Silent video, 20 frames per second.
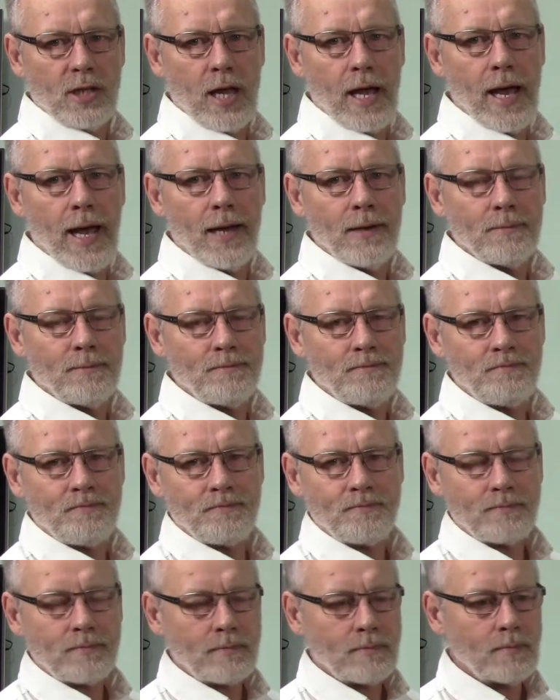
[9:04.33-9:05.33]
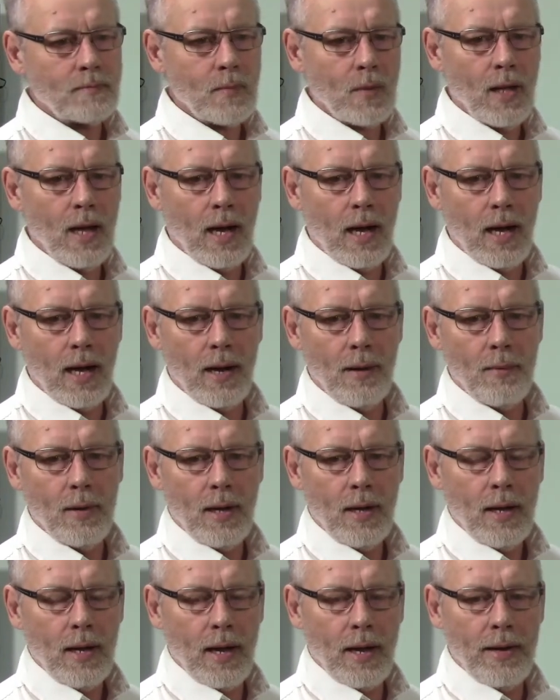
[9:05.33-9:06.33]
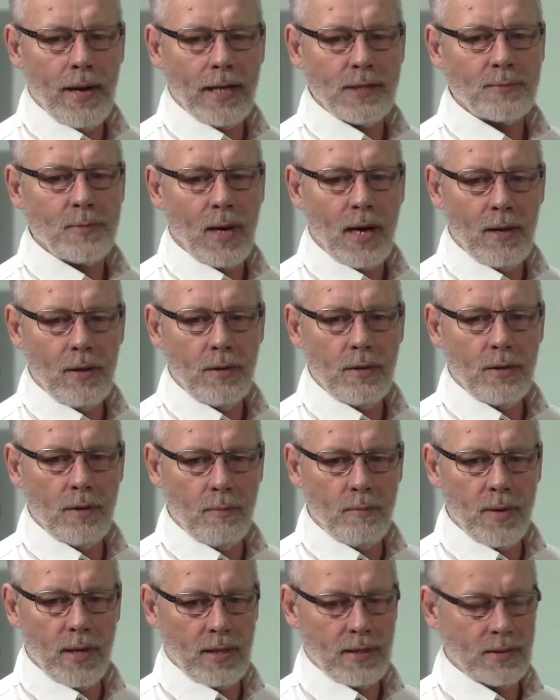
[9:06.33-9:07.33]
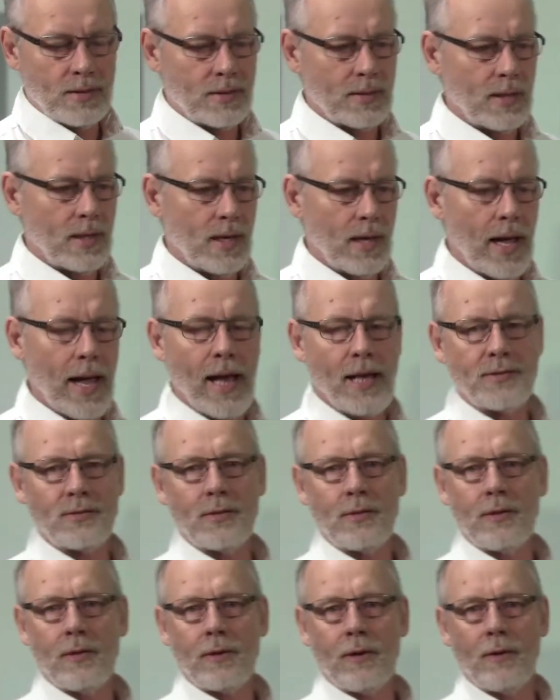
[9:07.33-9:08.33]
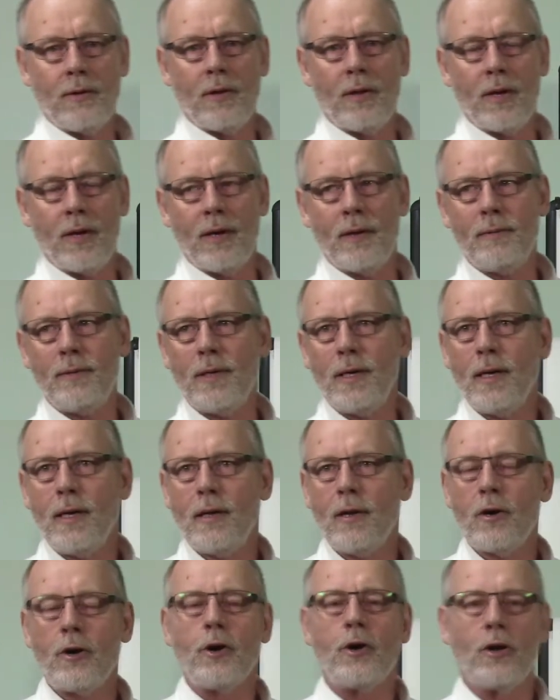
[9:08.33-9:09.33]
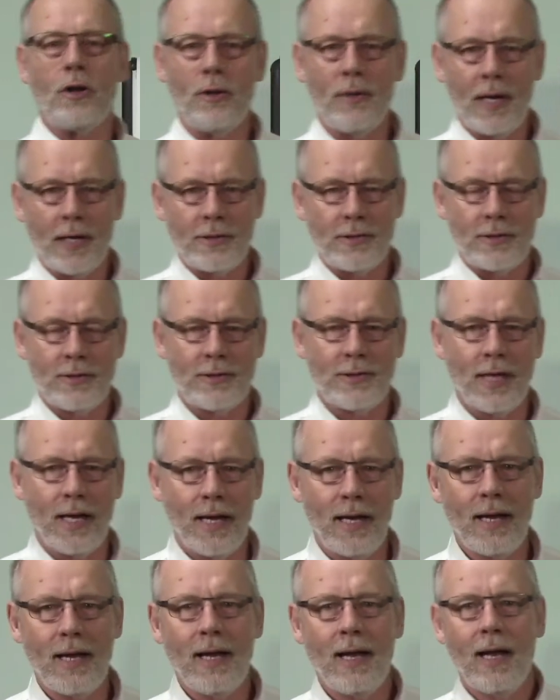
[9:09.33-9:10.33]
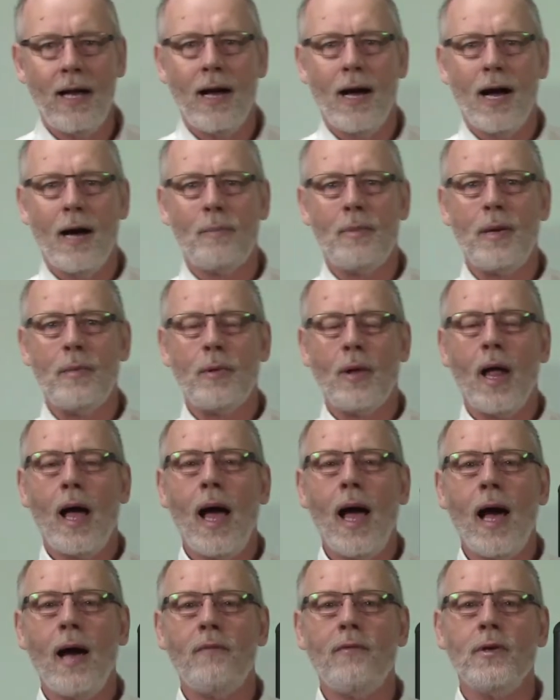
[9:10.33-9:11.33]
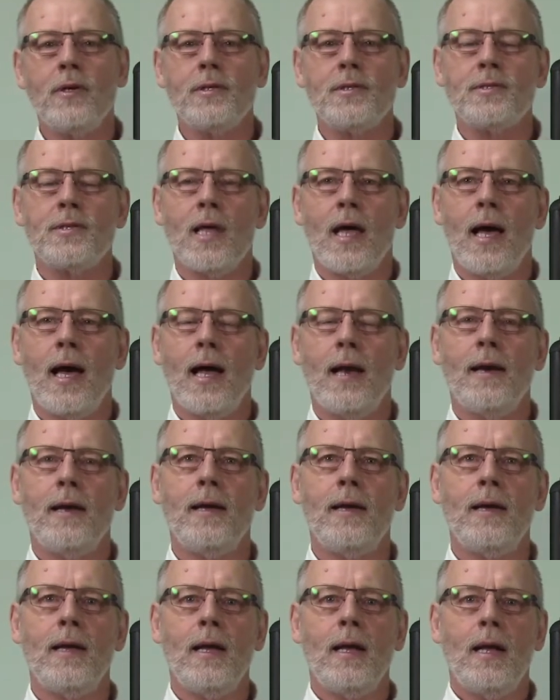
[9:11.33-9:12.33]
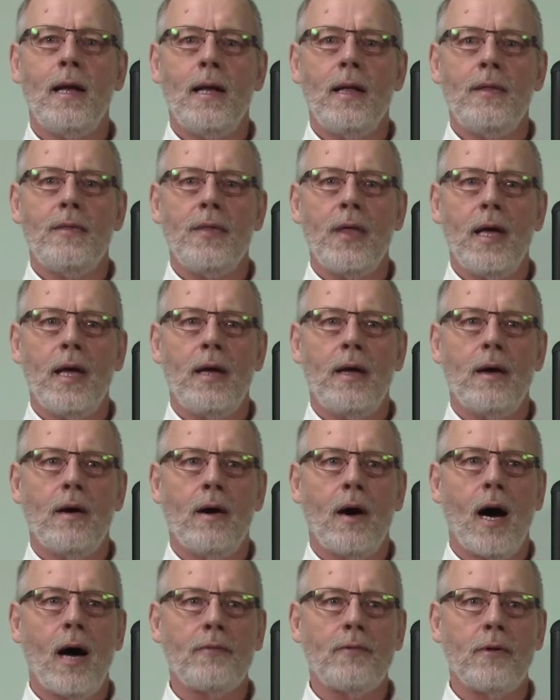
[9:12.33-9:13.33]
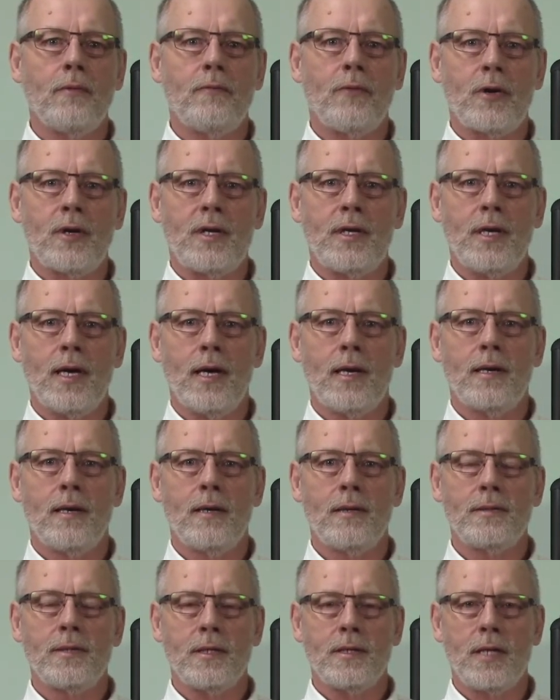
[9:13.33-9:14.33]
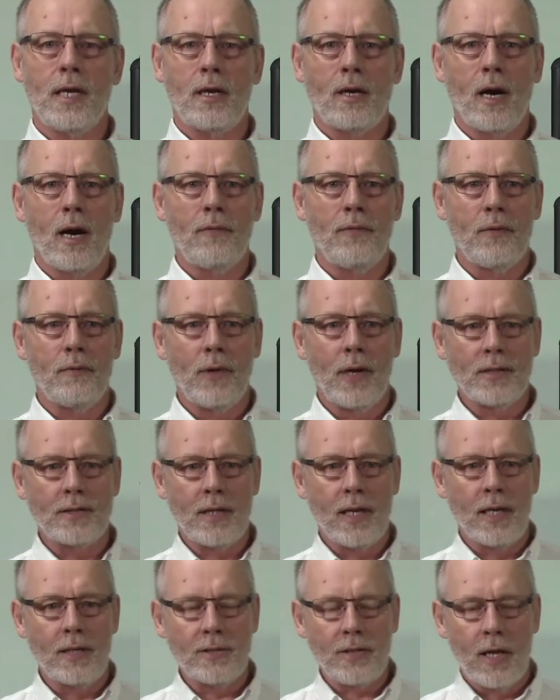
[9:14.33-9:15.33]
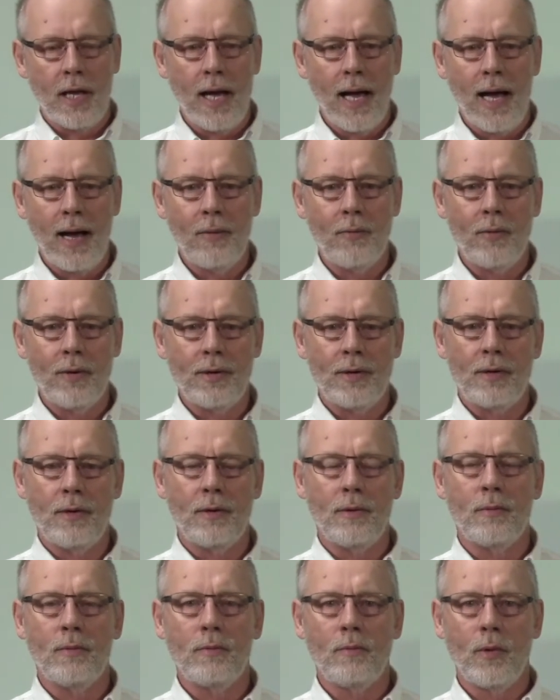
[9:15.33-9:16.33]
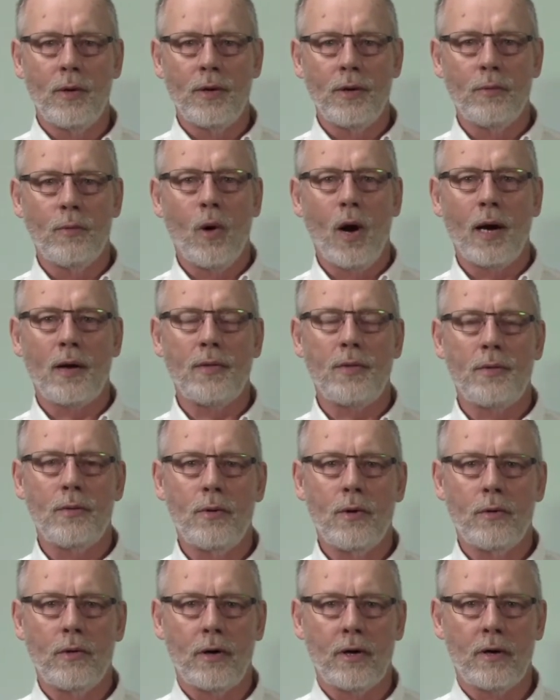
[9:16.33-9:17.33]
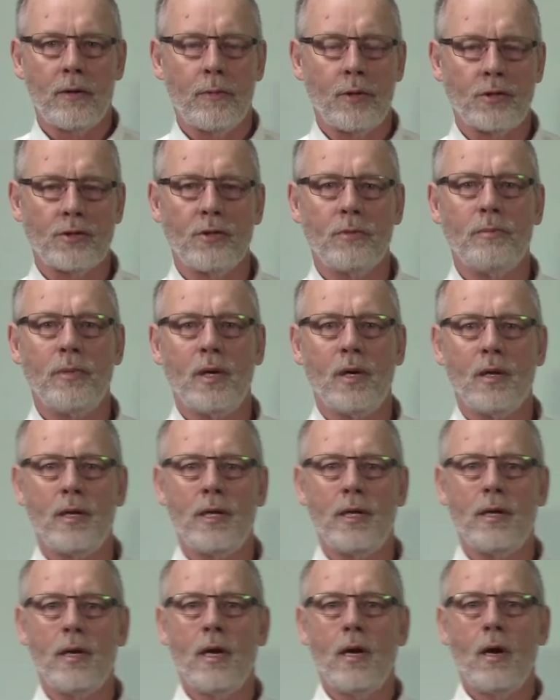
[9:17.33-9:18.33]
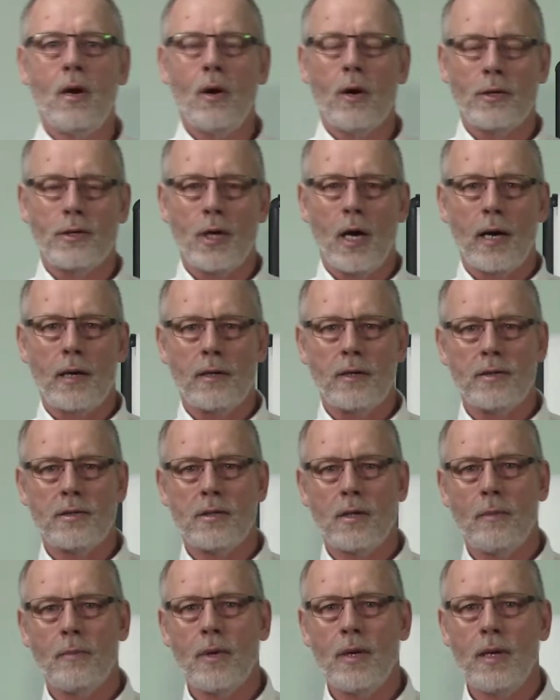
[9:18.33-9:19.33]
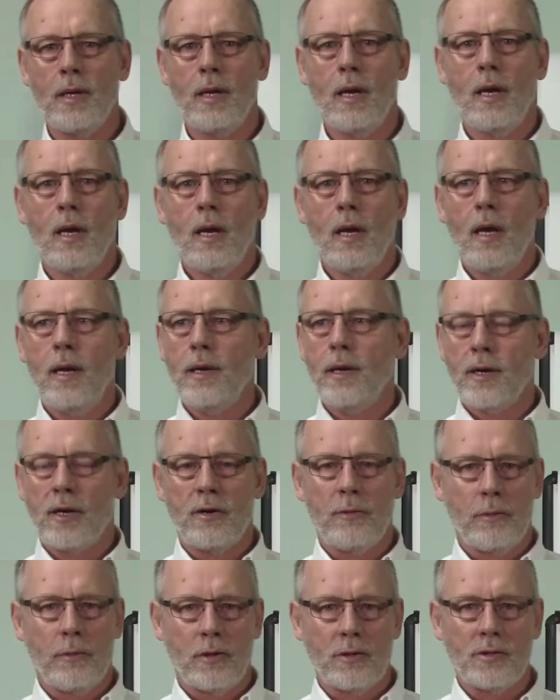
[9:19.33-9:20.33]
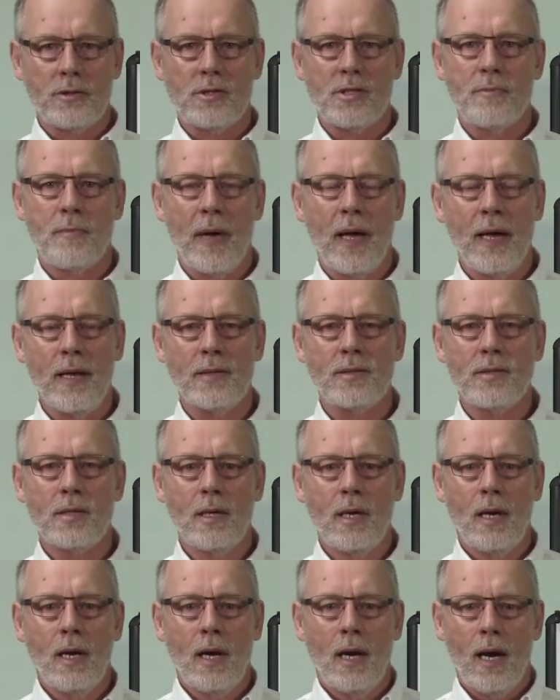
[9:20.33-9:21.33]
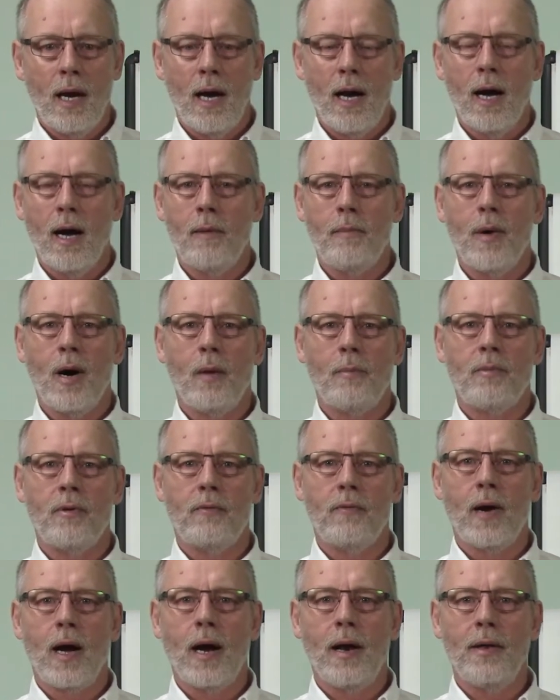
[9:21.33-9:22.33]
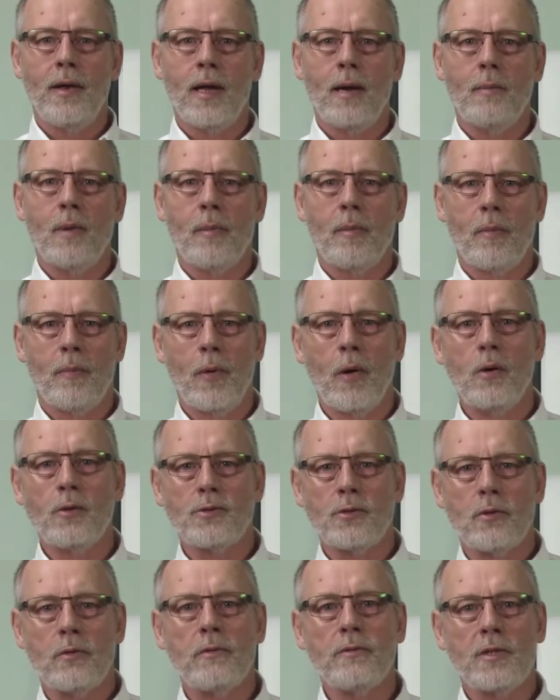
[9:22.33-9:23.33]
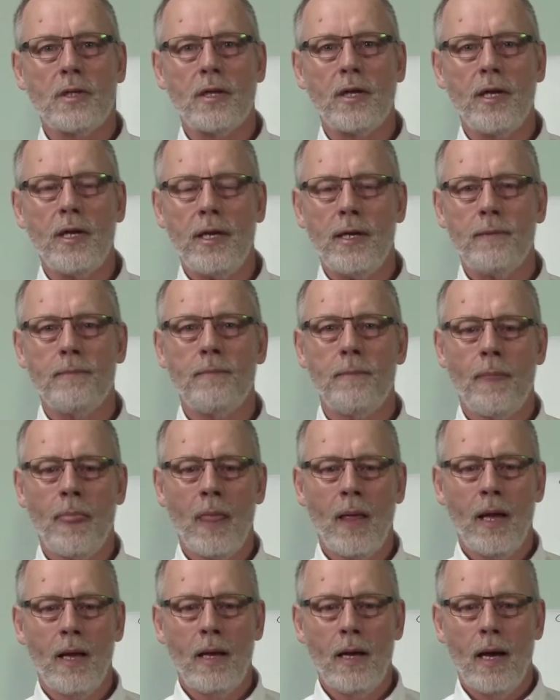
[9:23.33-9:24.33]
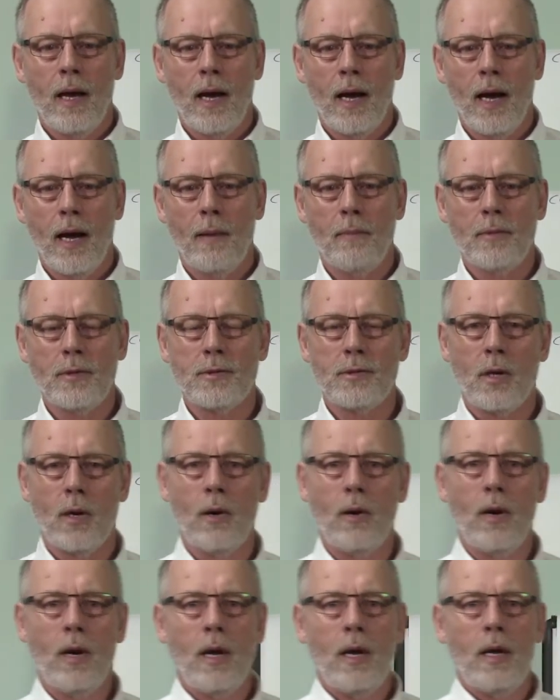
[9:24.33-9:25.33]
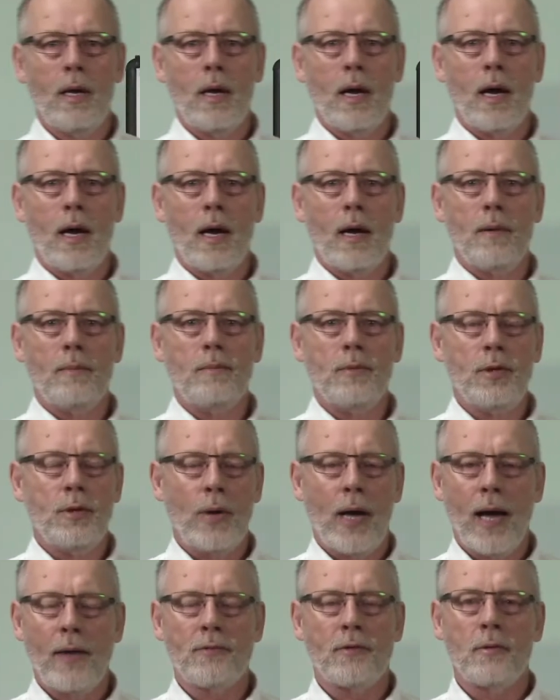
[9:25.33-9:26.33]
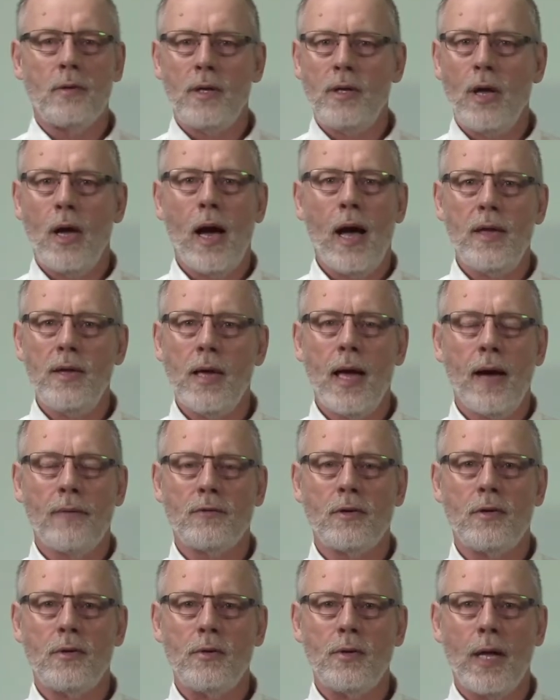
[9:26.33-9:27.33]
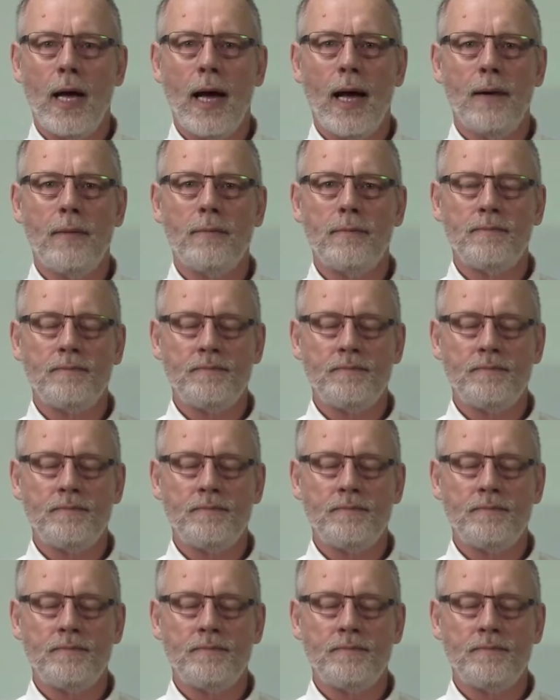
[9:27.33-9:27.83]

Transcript: hat, uh, and that's probably the biggest uh, hassle or the hurdle I should say uh, people have is that they often forget to take off the residential hat when they're when they're walking through a commercial building or talking to somebody in a commercial space uh, about providing them a proposal to clean. Um, so uh, you have to you, you have to do that